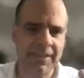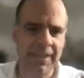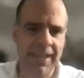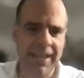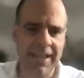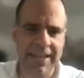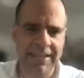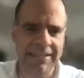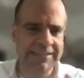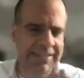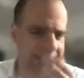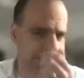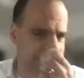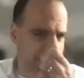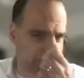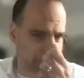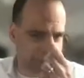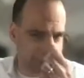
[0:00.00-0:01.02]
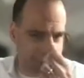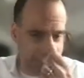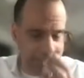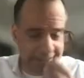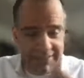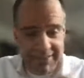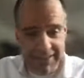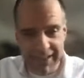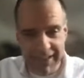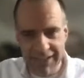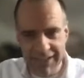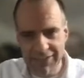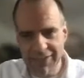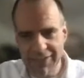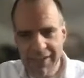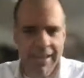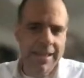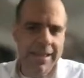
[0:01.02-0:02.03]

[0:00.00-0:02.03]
a single qubit phase gate,